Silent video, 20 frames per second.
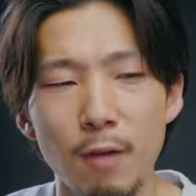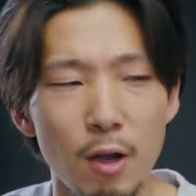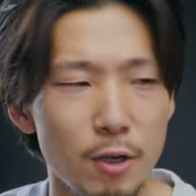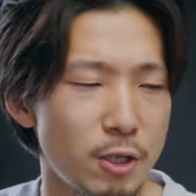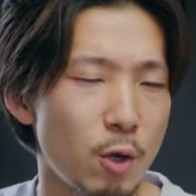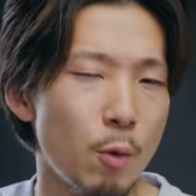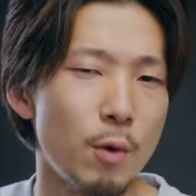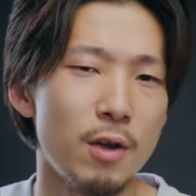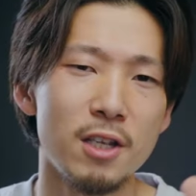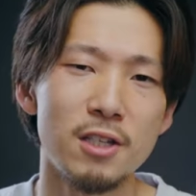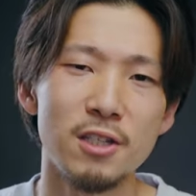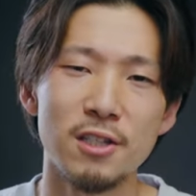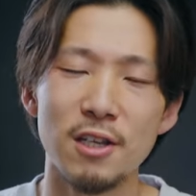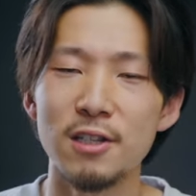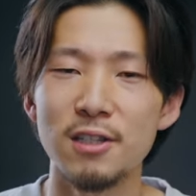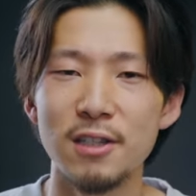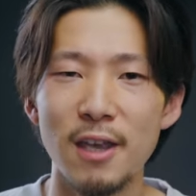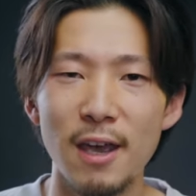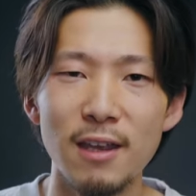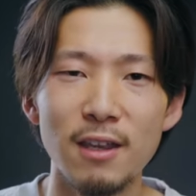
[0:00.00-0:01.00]
Also, when it's
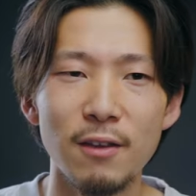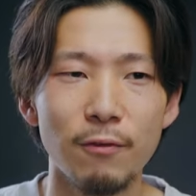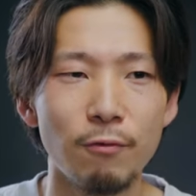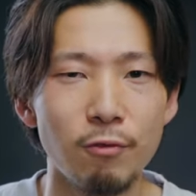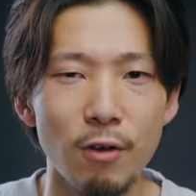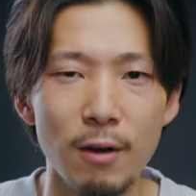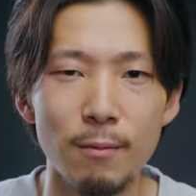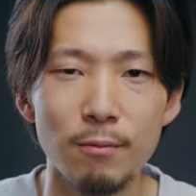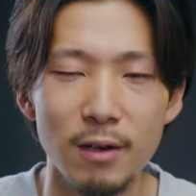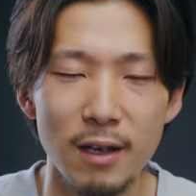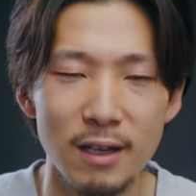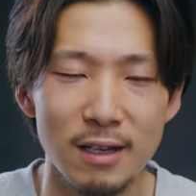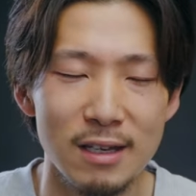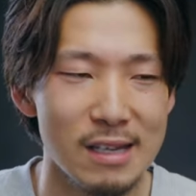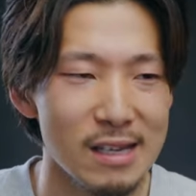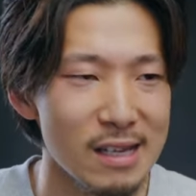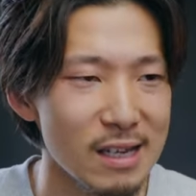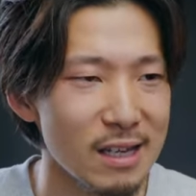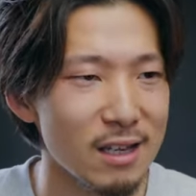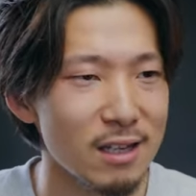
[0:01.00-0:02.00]
6K, the frame rate
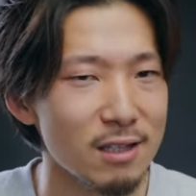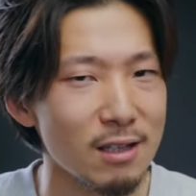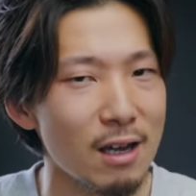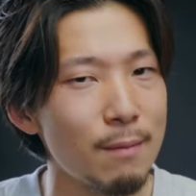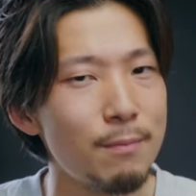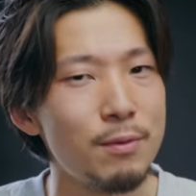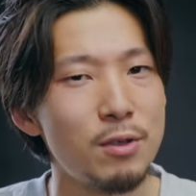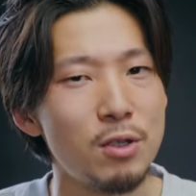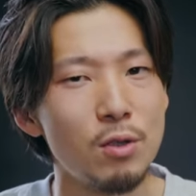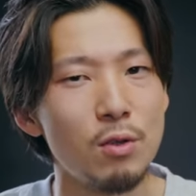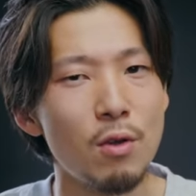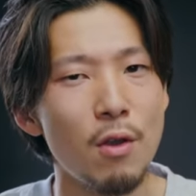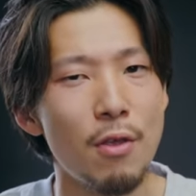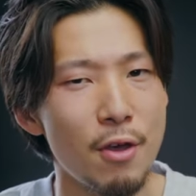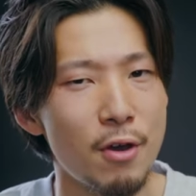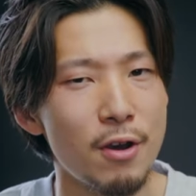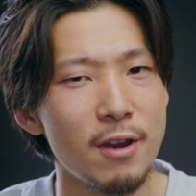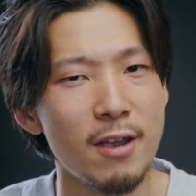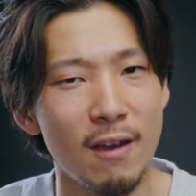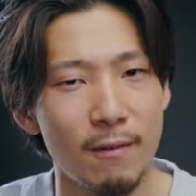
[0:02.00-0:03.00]
is up to
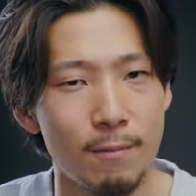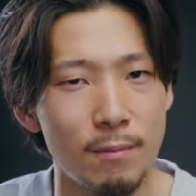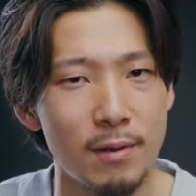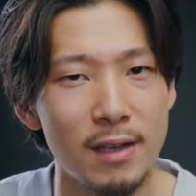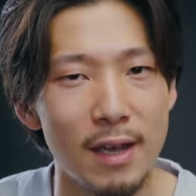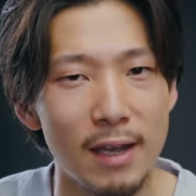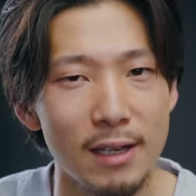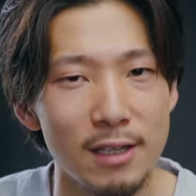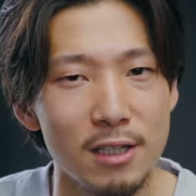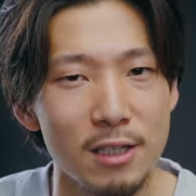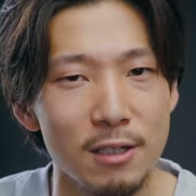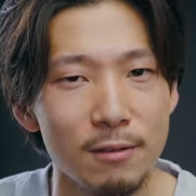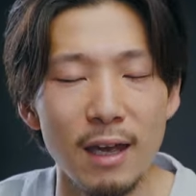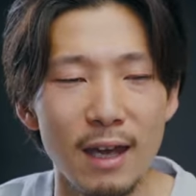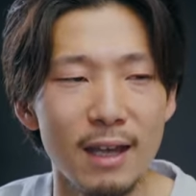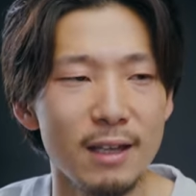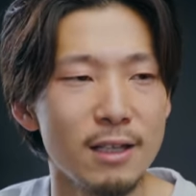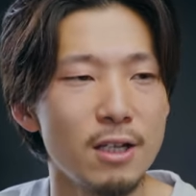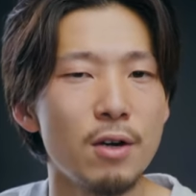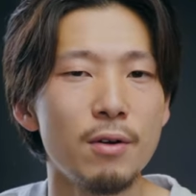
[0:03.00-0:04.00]
30 FPS,
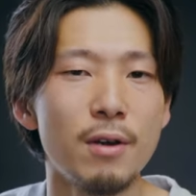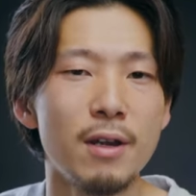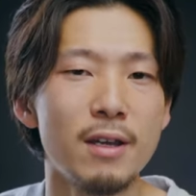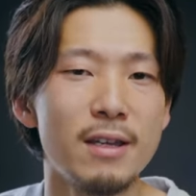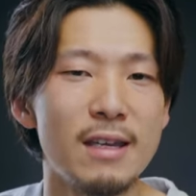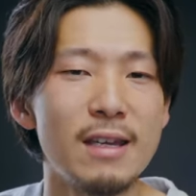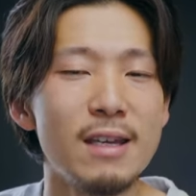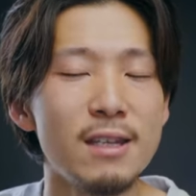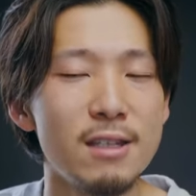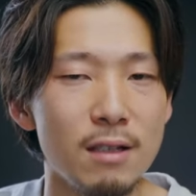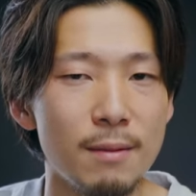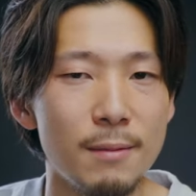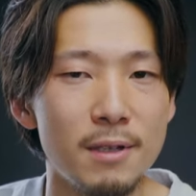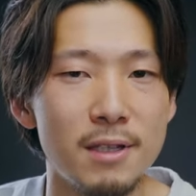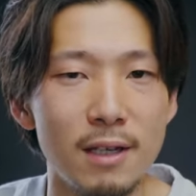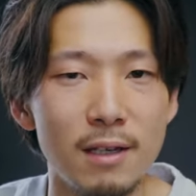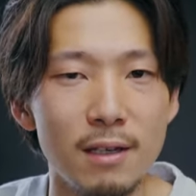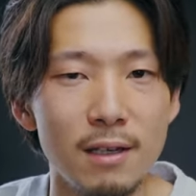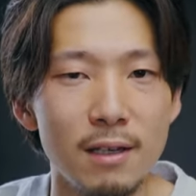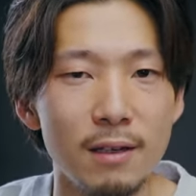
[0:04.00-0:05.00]
and codec is
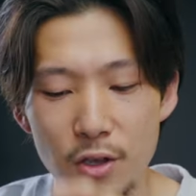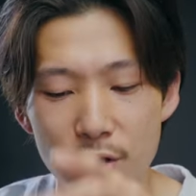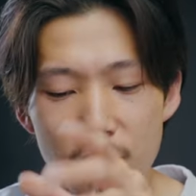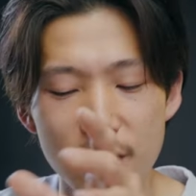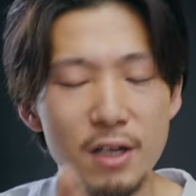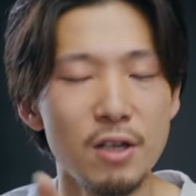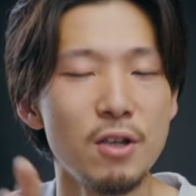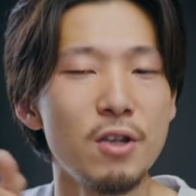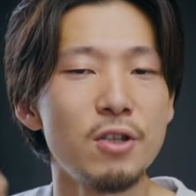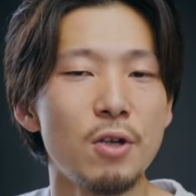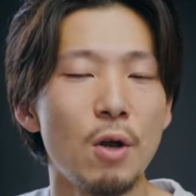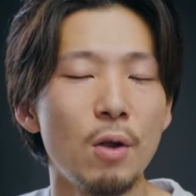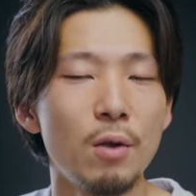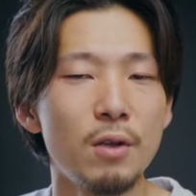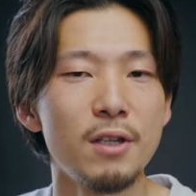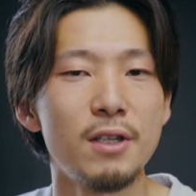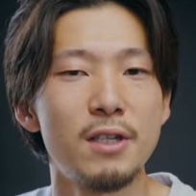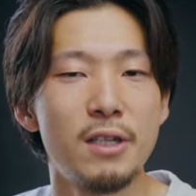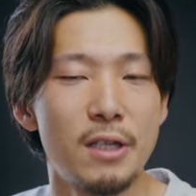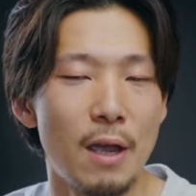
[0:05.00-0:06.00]
limited. You can use
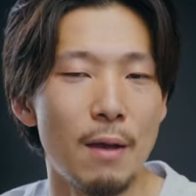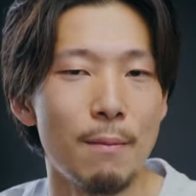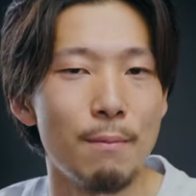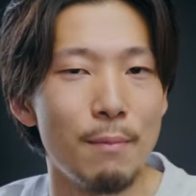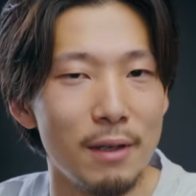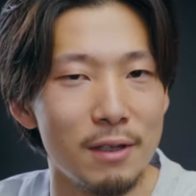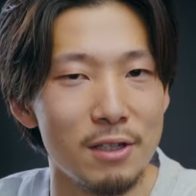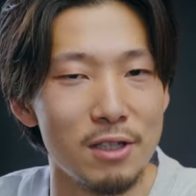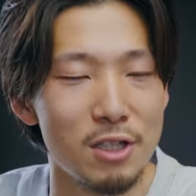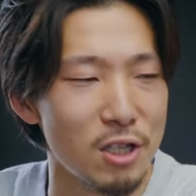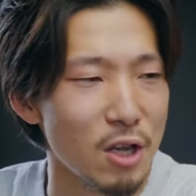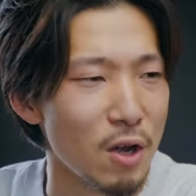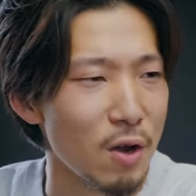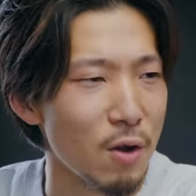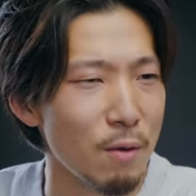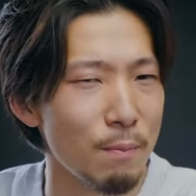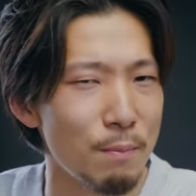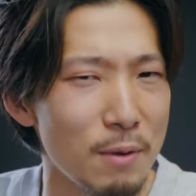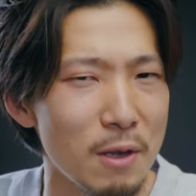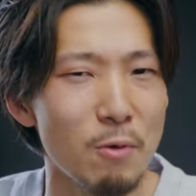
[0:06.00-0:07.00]
only 10 bits,
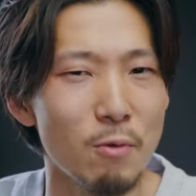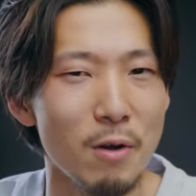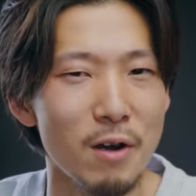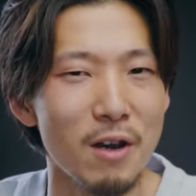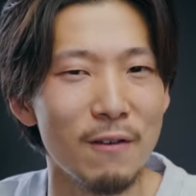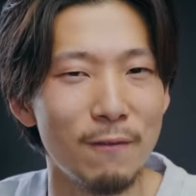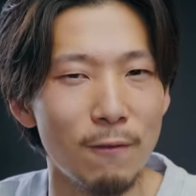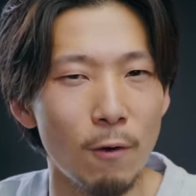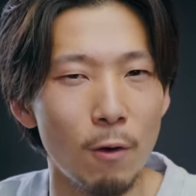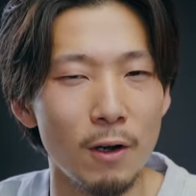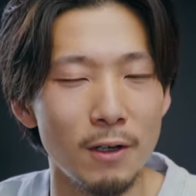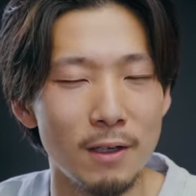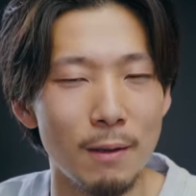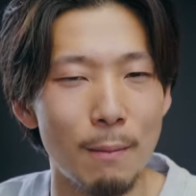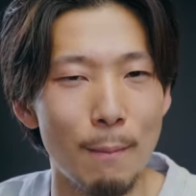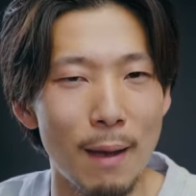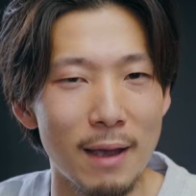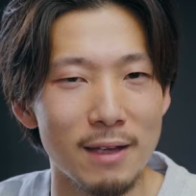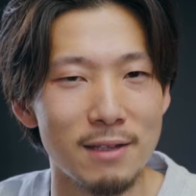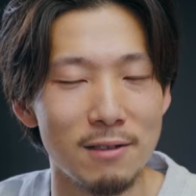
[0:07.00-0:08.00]
so be ready for the
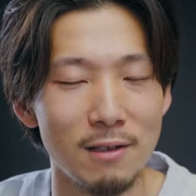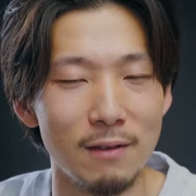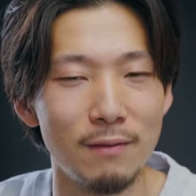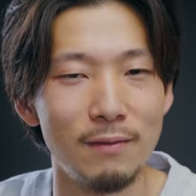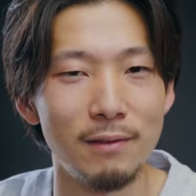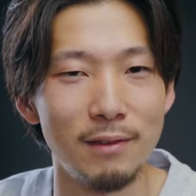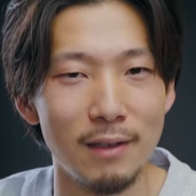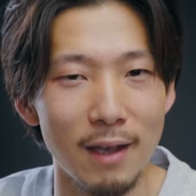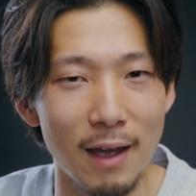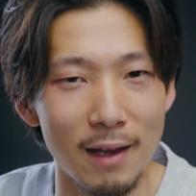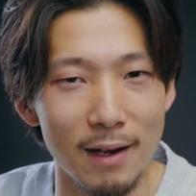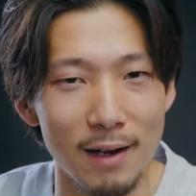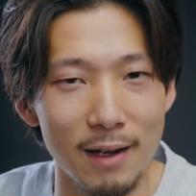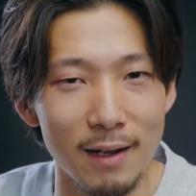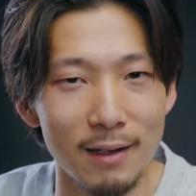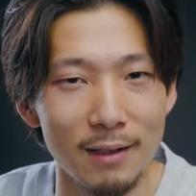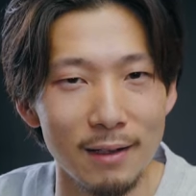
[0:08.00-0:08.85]
massive data.